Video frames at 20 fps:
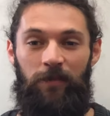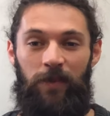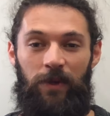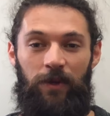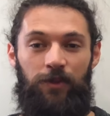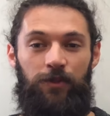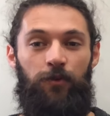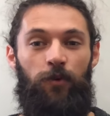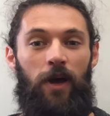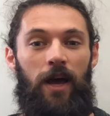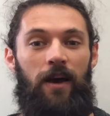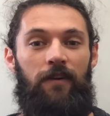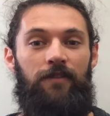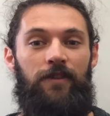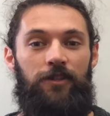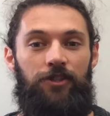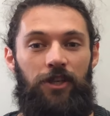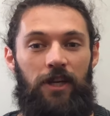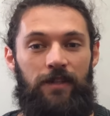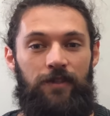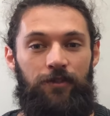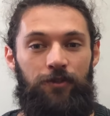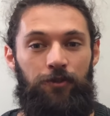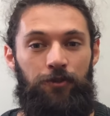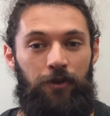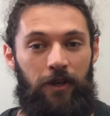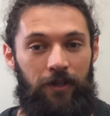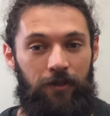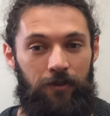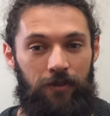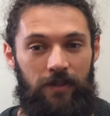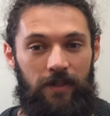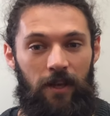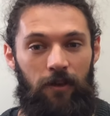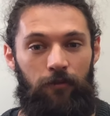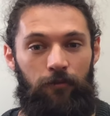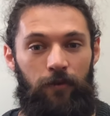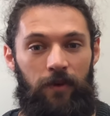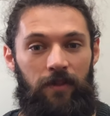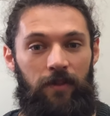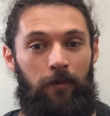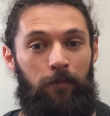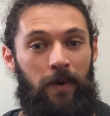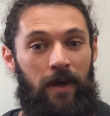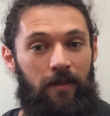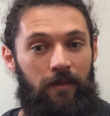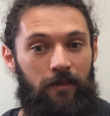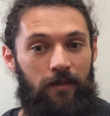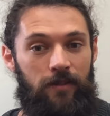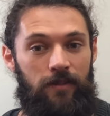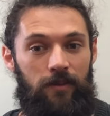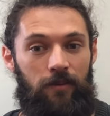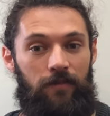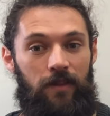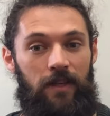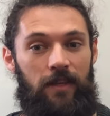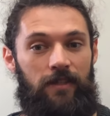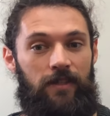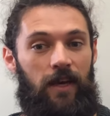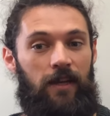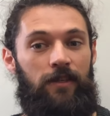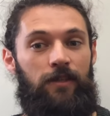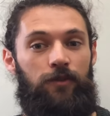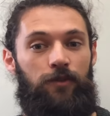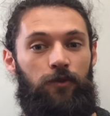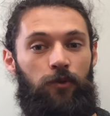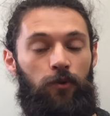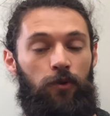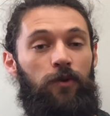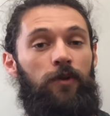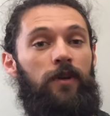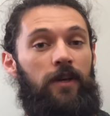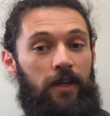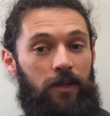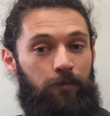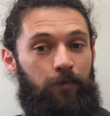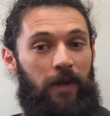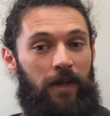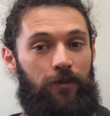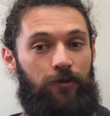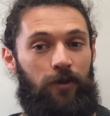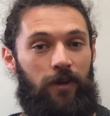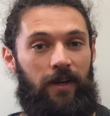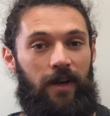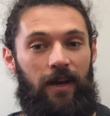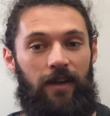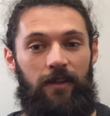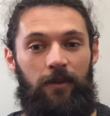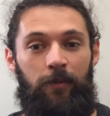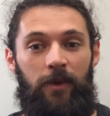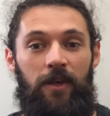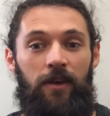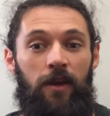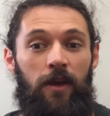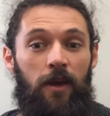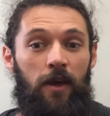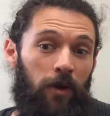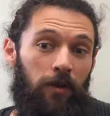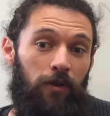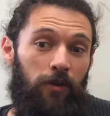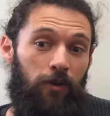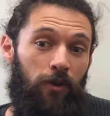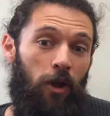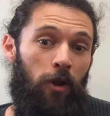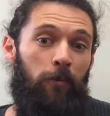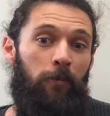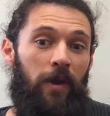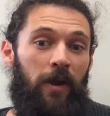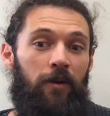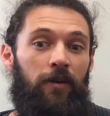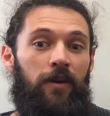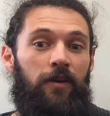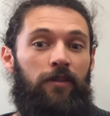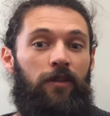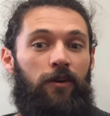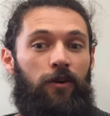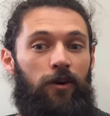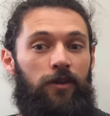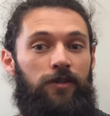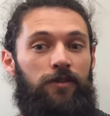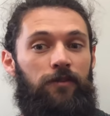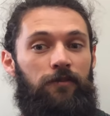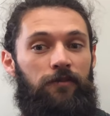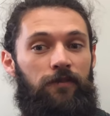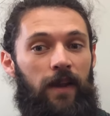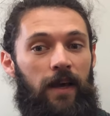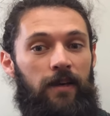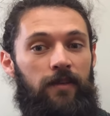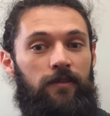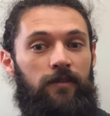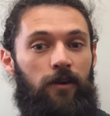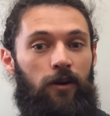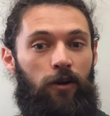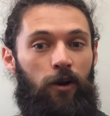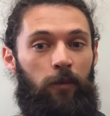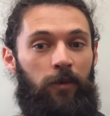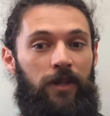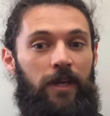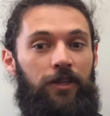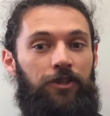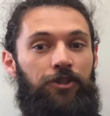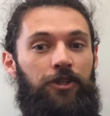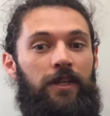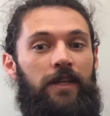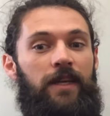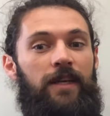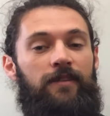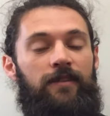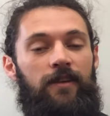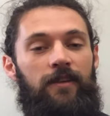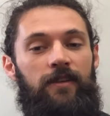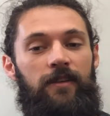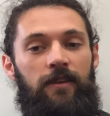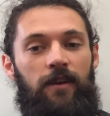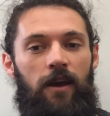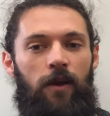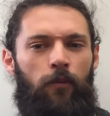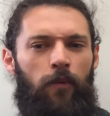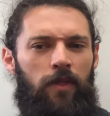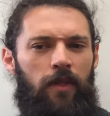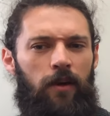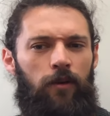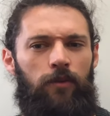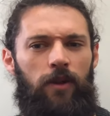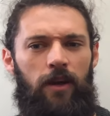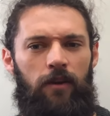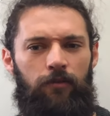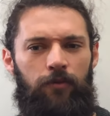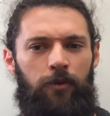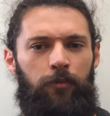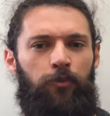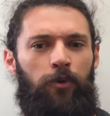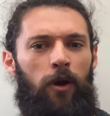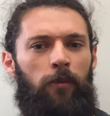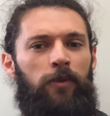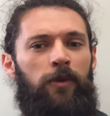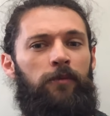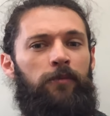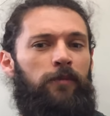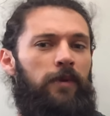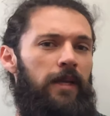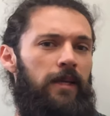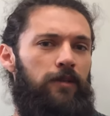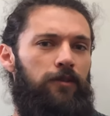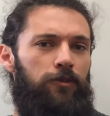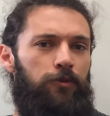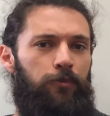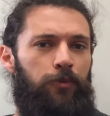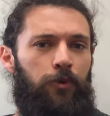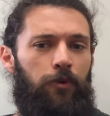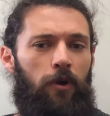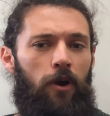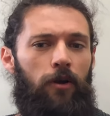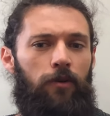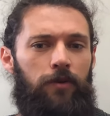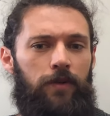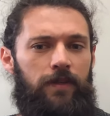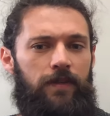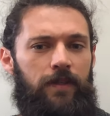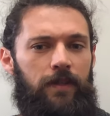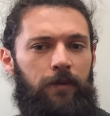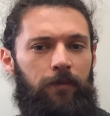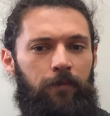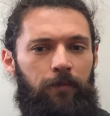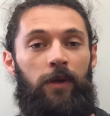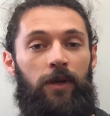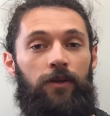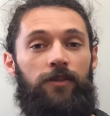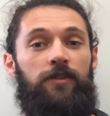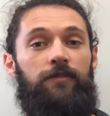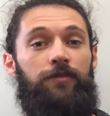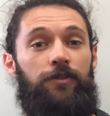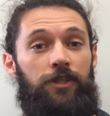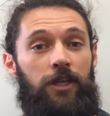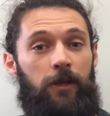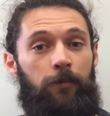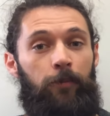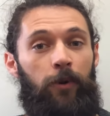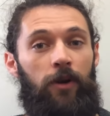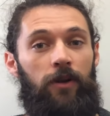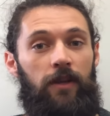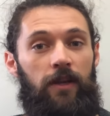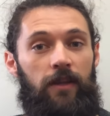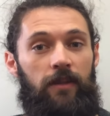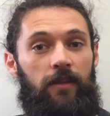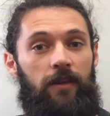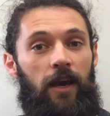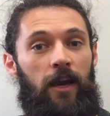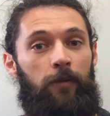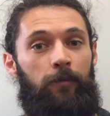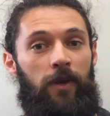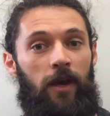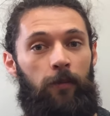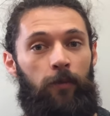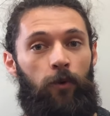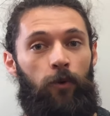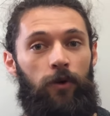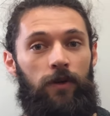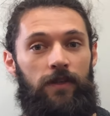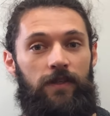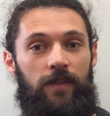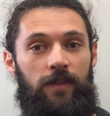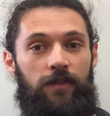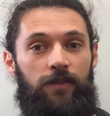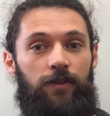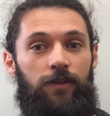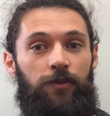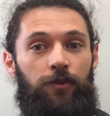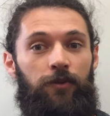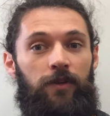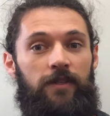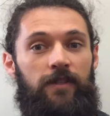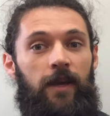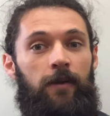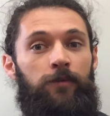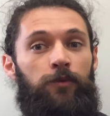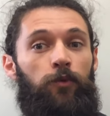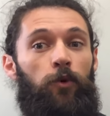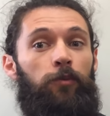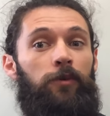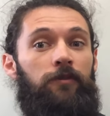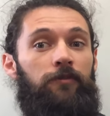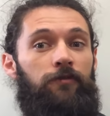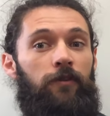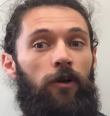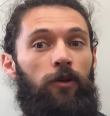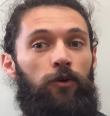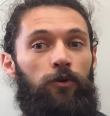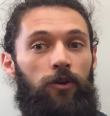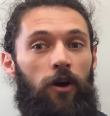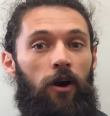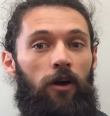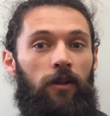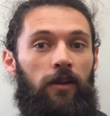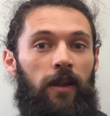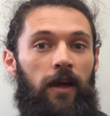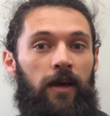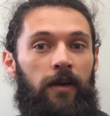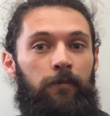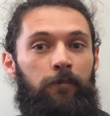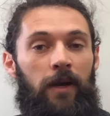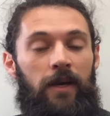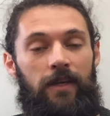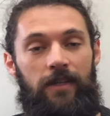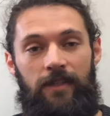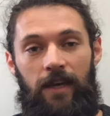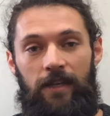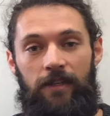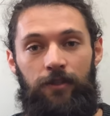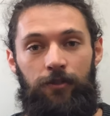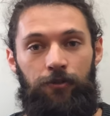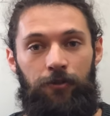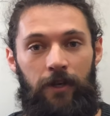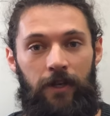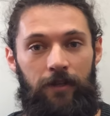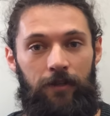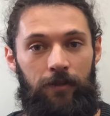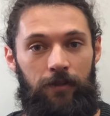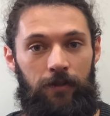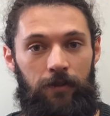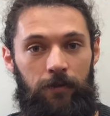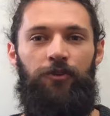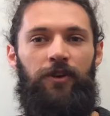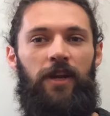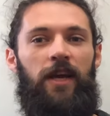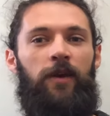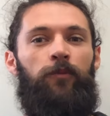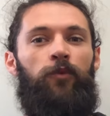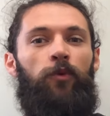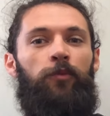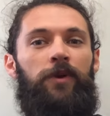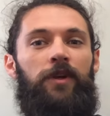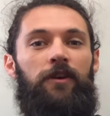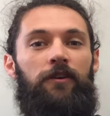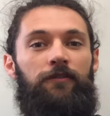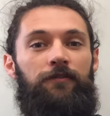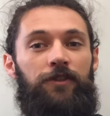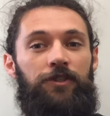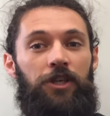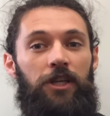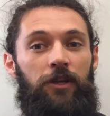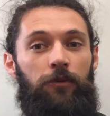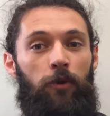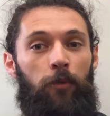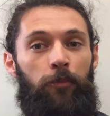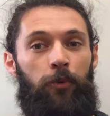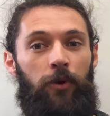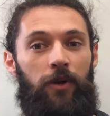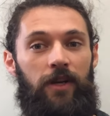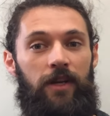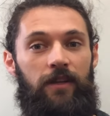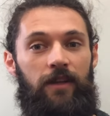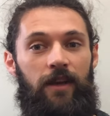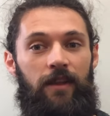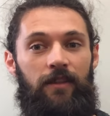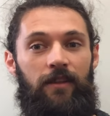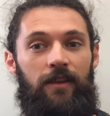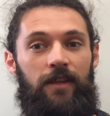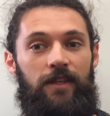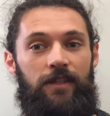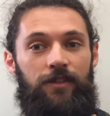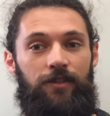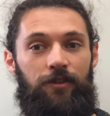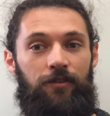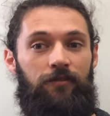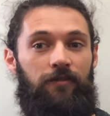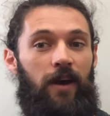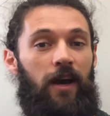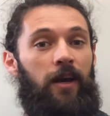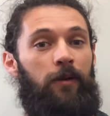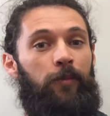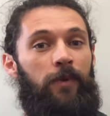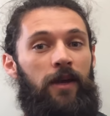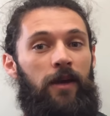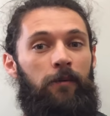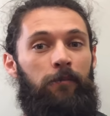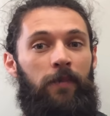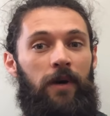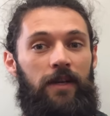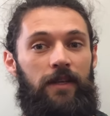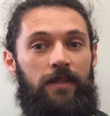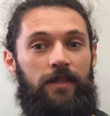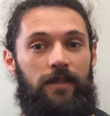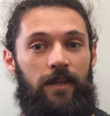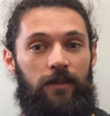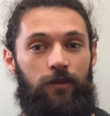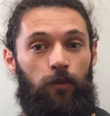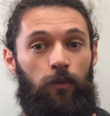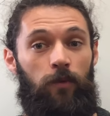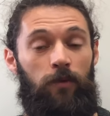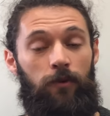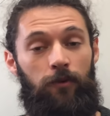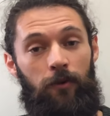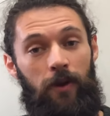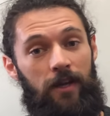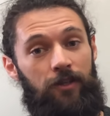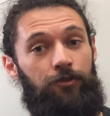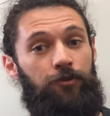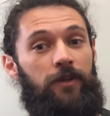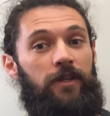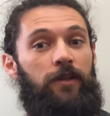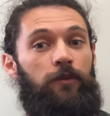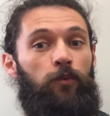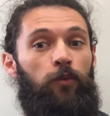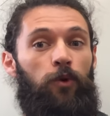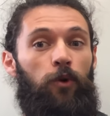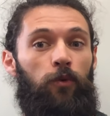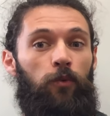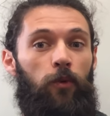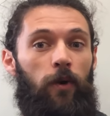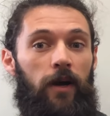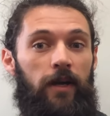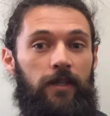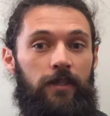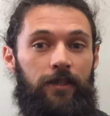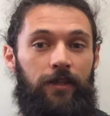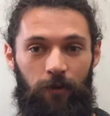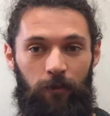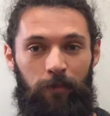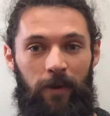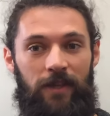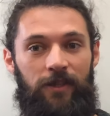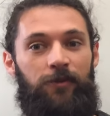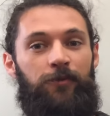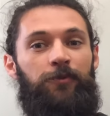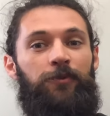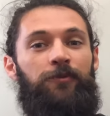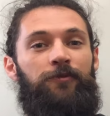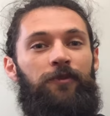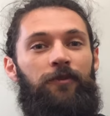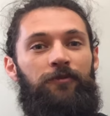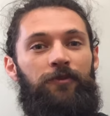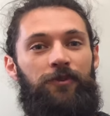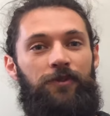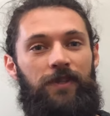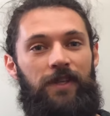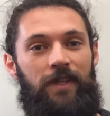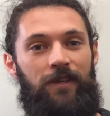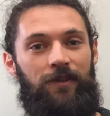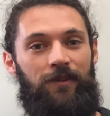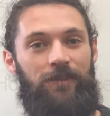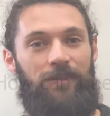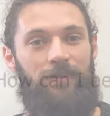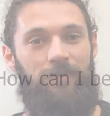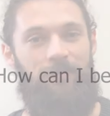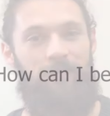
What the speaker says: Because you will have the chance to train yourself with the methods of the Italian school, Espresso Academy, but not bearing the cost of flight, accommodation in Italy, and without every problem linked to bureaucracy. Because if you take part in the IBM courses, your exams will be followed online by Italian trainers. Your name will be officially reported in the list of IBM baristas graduated worldwide, the best proof of your skills.